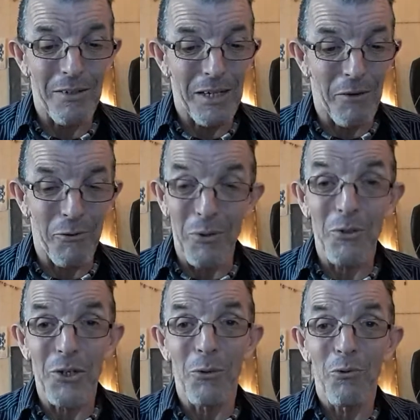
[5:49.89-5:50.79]
If you
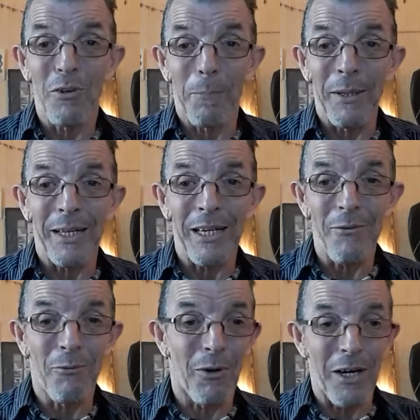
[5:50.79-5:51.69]
choose to
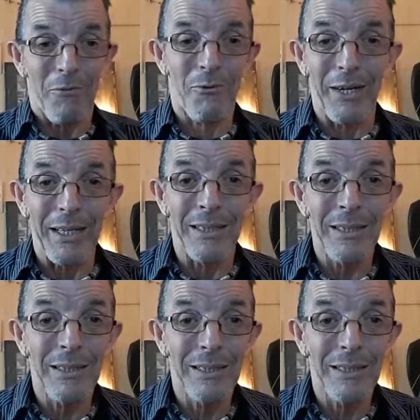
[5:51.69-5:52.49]
believe what I've written,